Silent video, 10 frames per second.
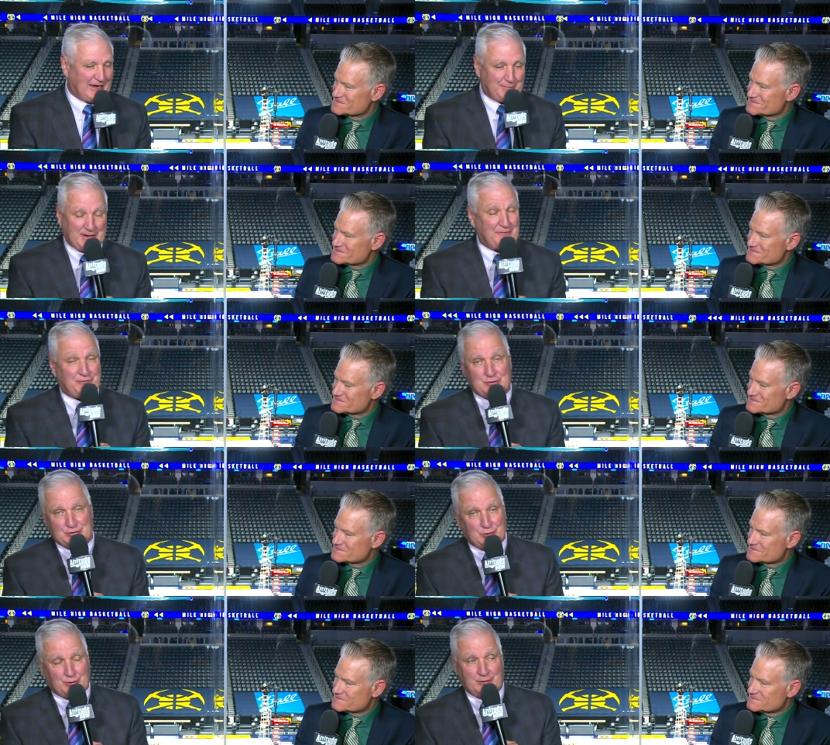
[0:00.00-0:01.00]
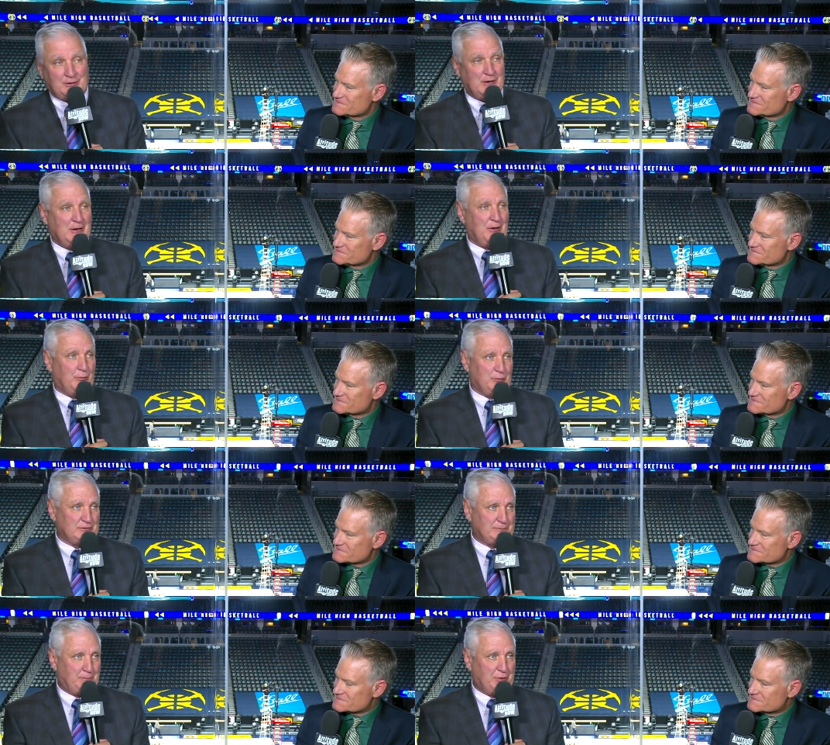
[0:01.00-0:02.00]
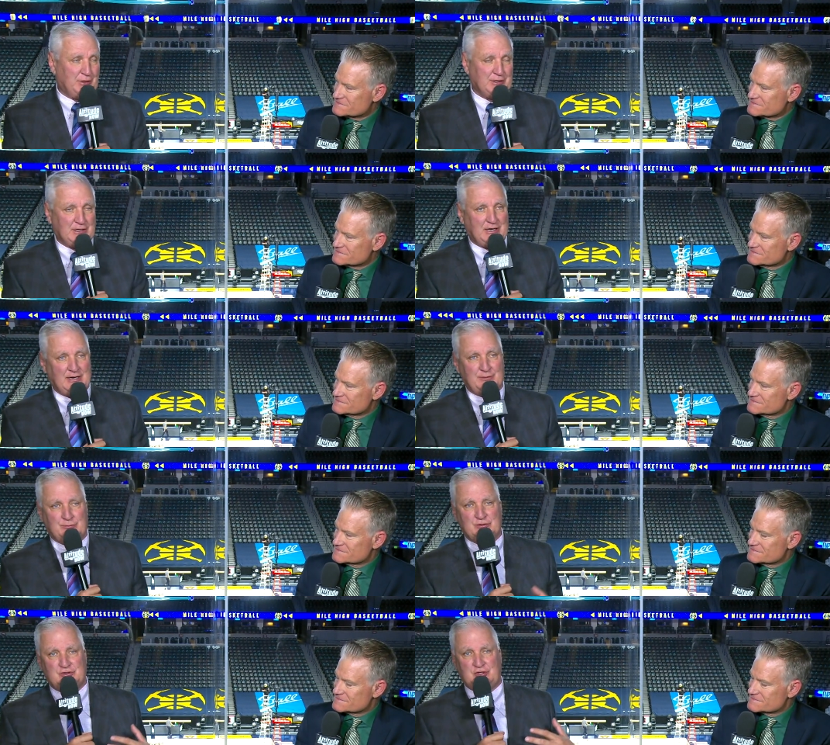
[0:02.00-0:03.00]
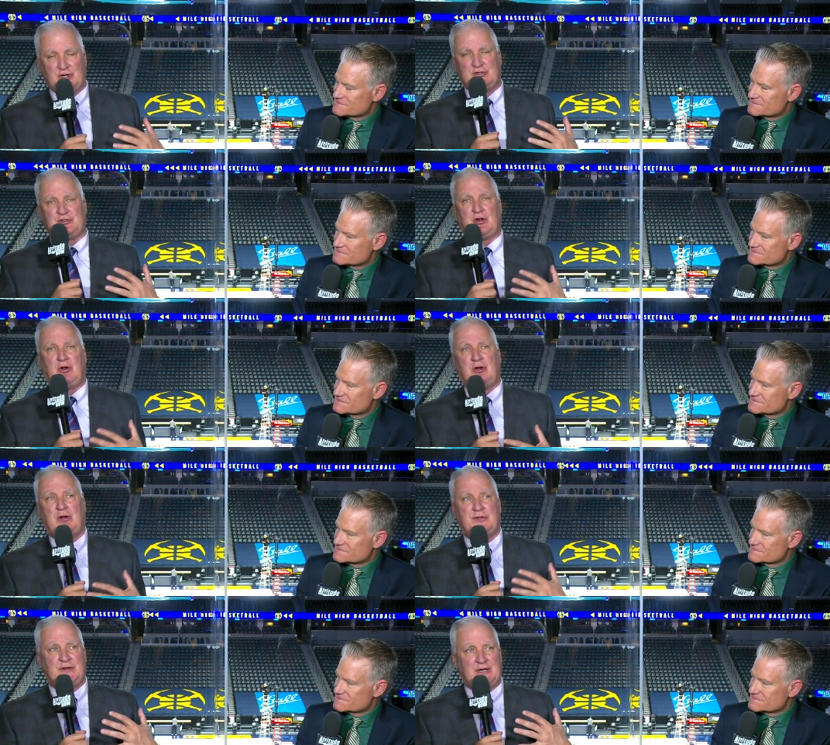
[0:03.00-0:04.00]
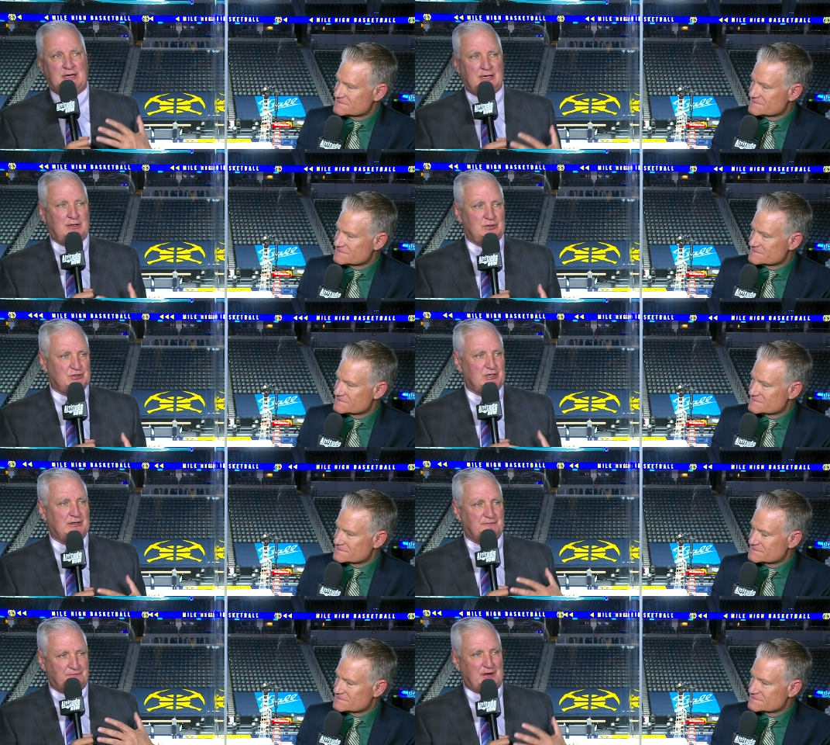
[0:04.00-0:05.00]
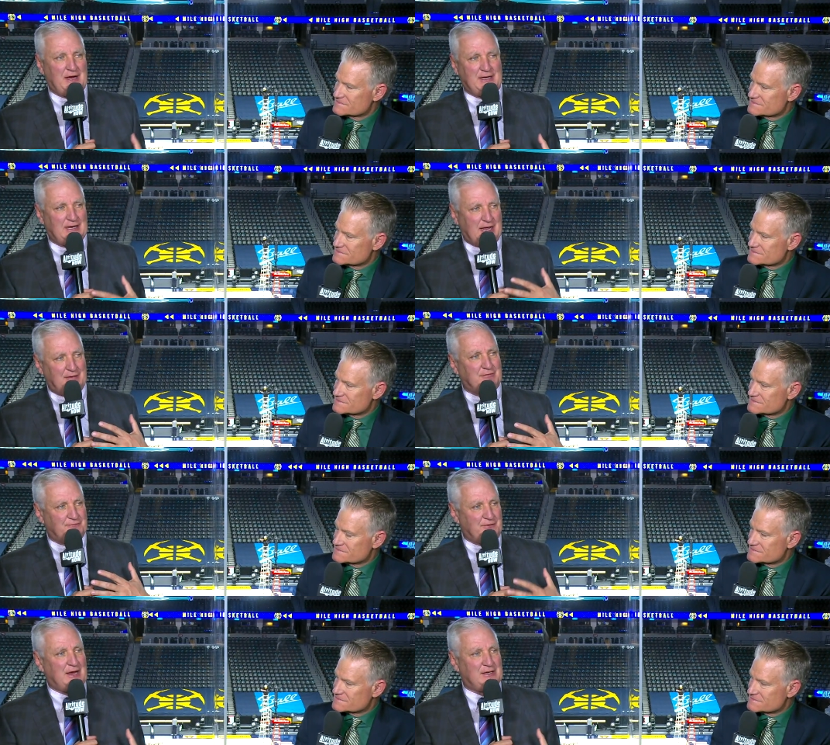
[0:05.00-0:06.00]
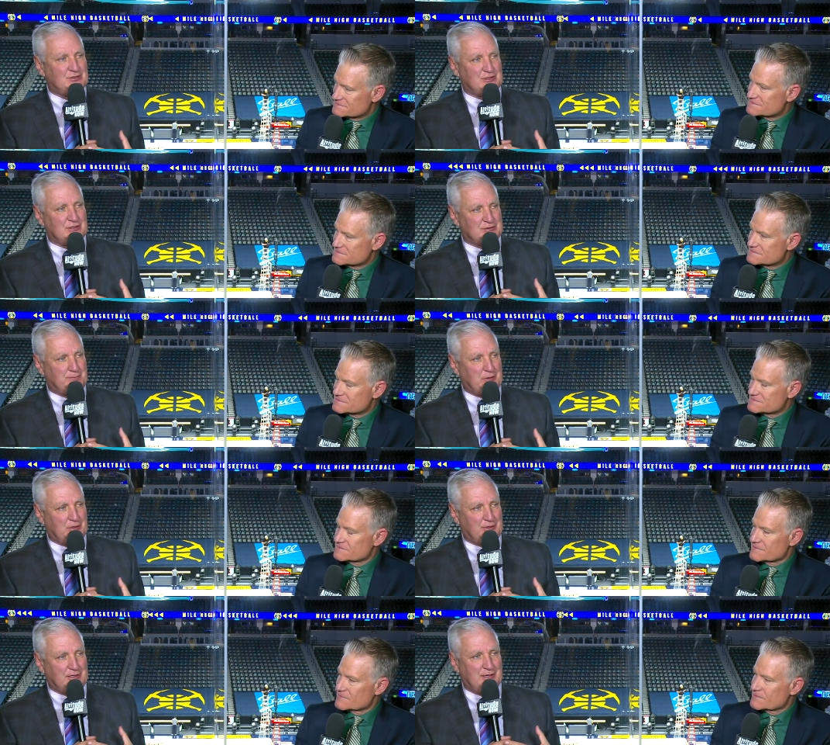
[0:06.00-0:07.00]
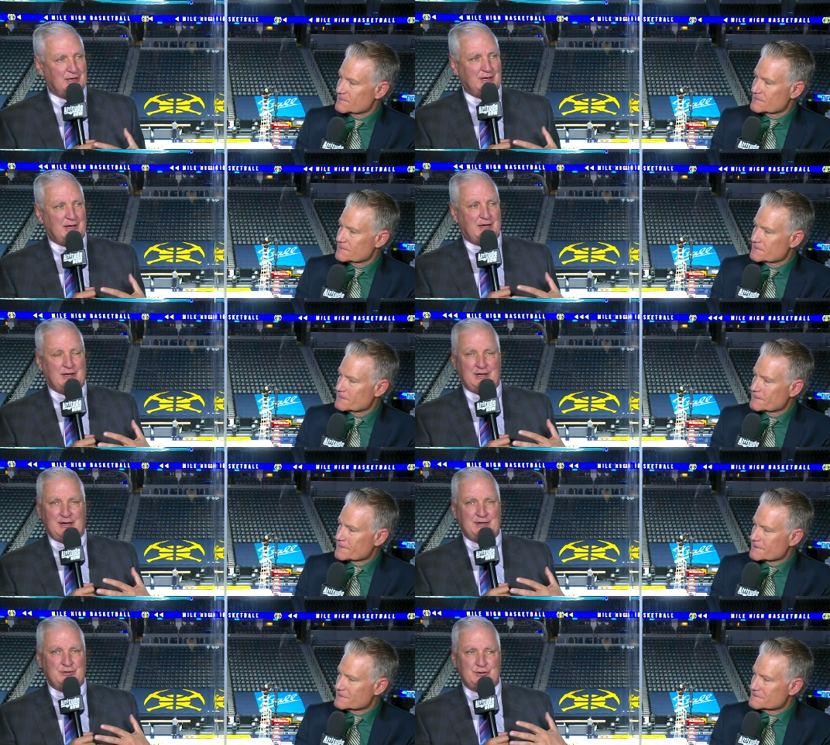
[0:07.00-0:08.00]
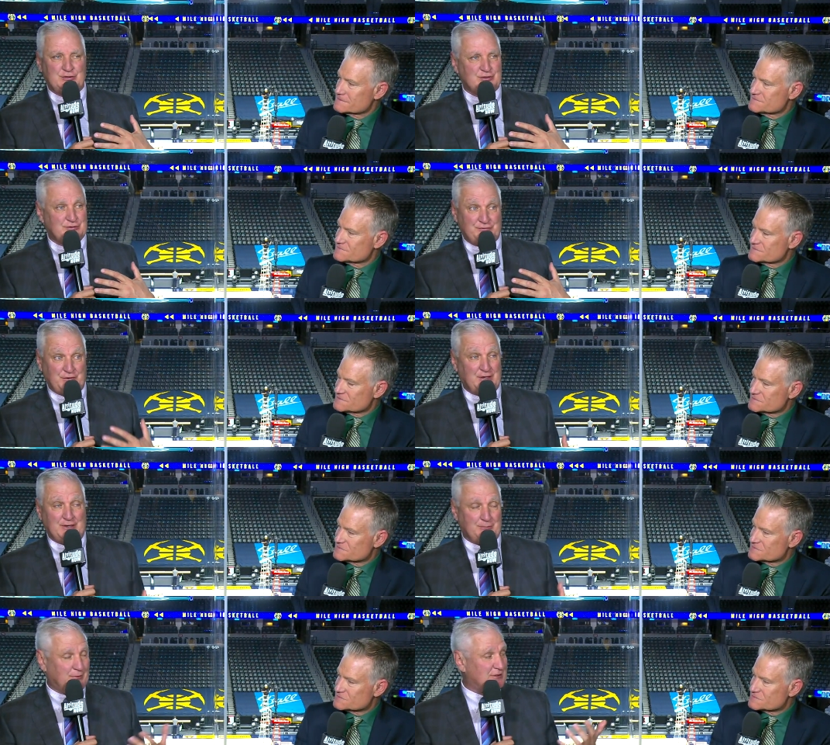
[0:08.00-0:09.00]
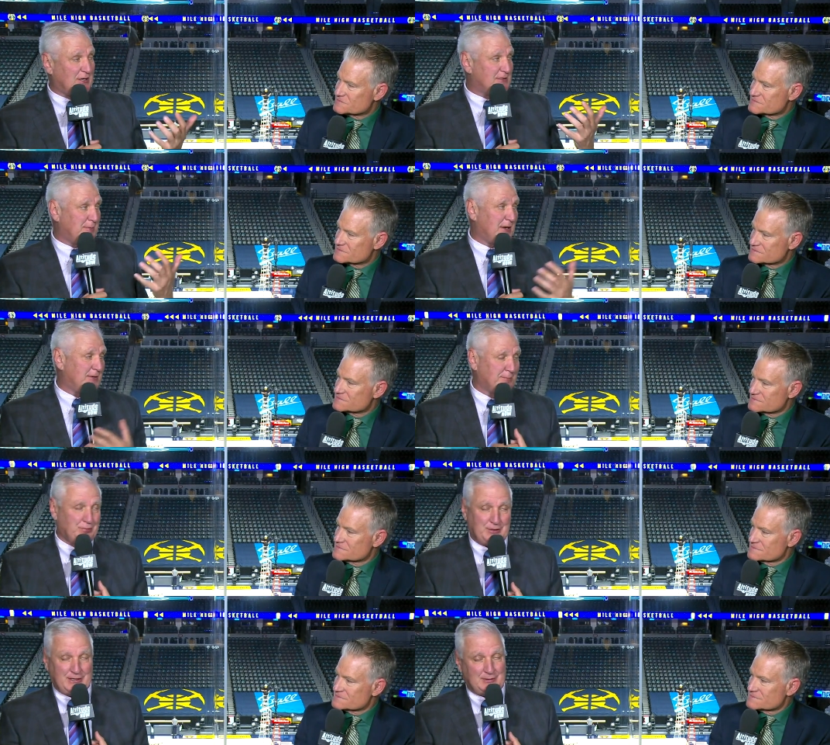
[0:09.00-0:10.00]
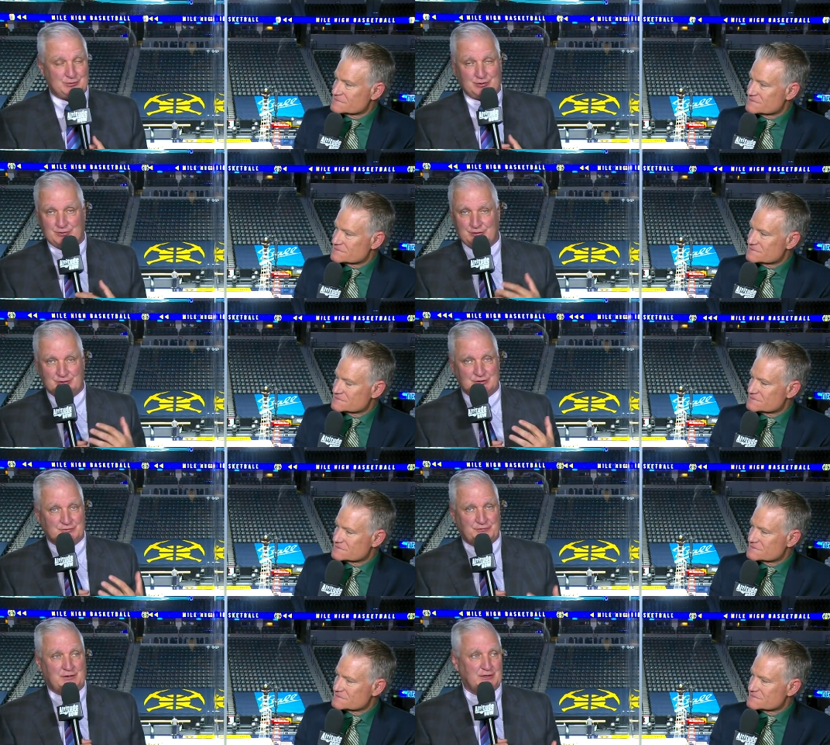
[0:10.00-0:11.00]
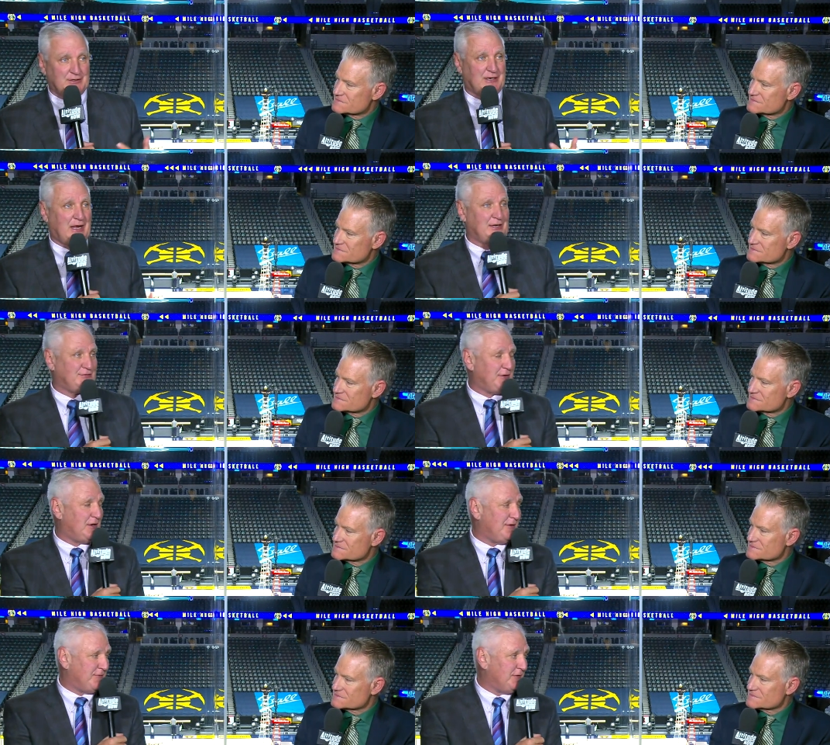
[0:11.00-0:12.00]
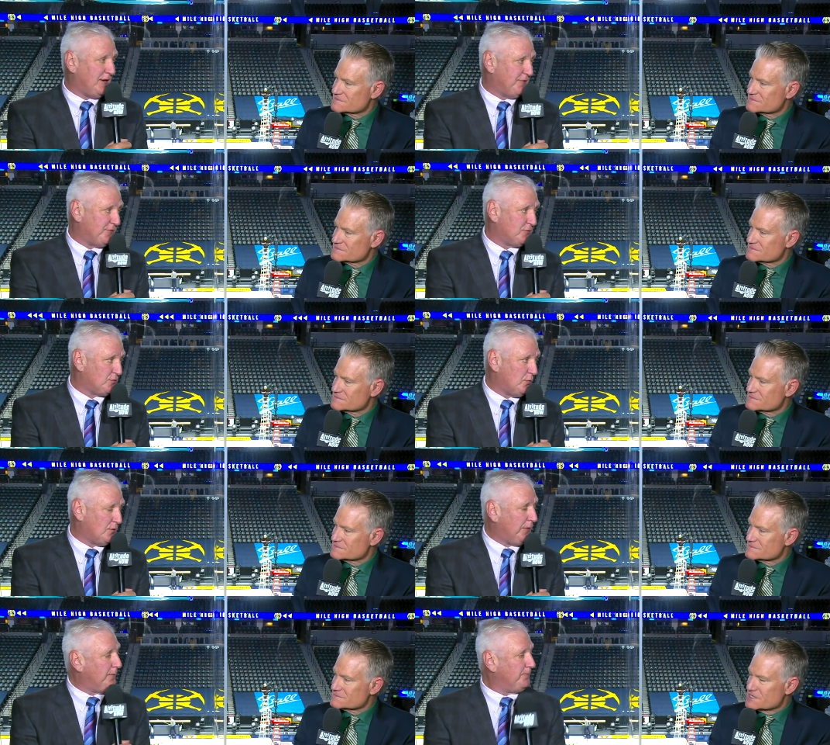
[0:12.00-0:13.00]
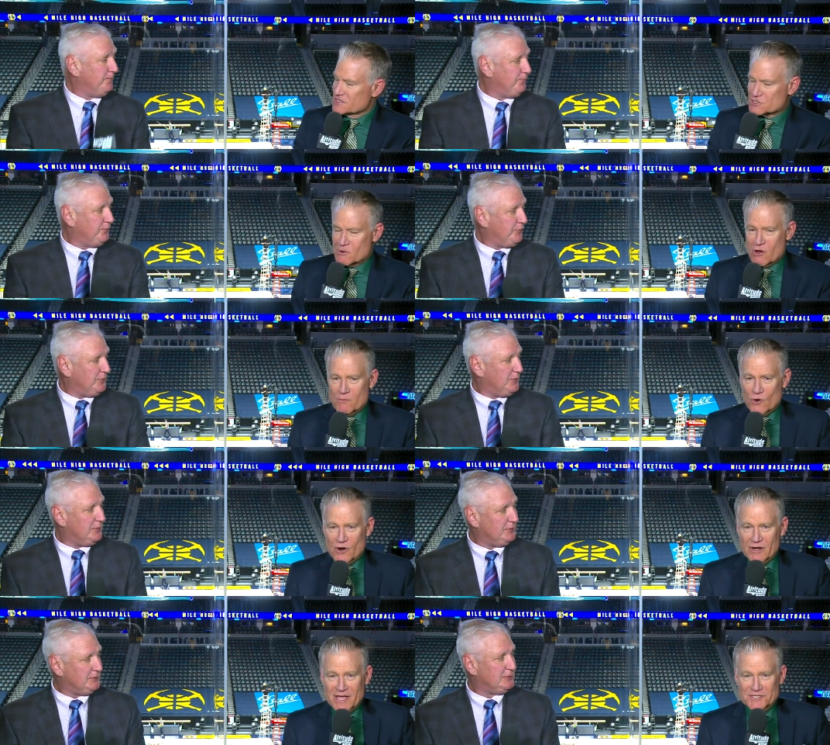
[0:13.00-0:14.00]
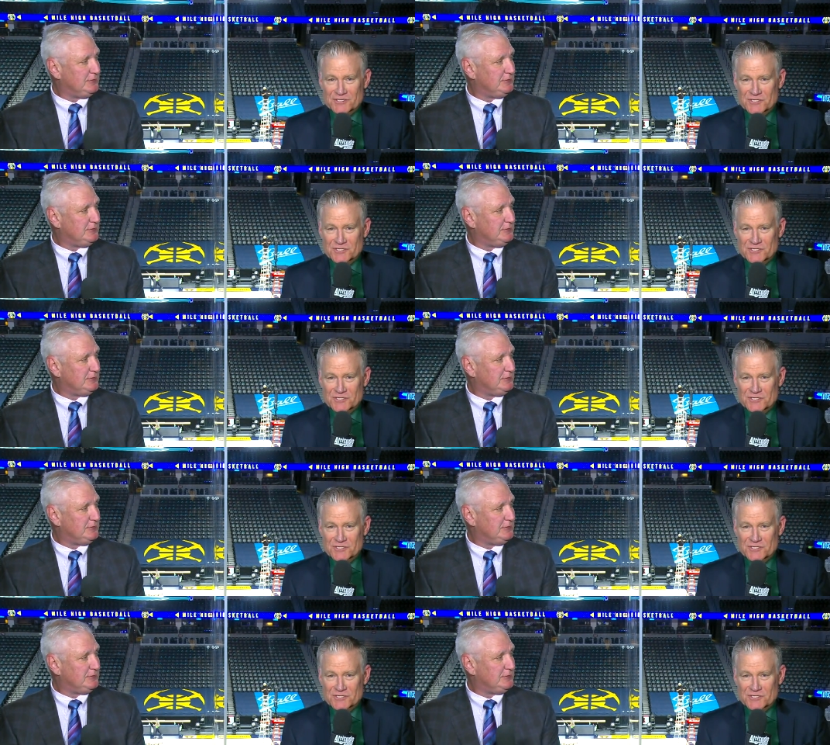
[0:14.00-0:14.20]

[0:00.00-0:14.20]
Speaker 1: half. But that first quarter was brilliant, and it was just all the energy of finally having fans in this building. Uh, and you could just feel it. We talked about it in the pregame show, and you could just feel it. And the guys fed off it in that first quarter. Yeah, Jamal Murray likes to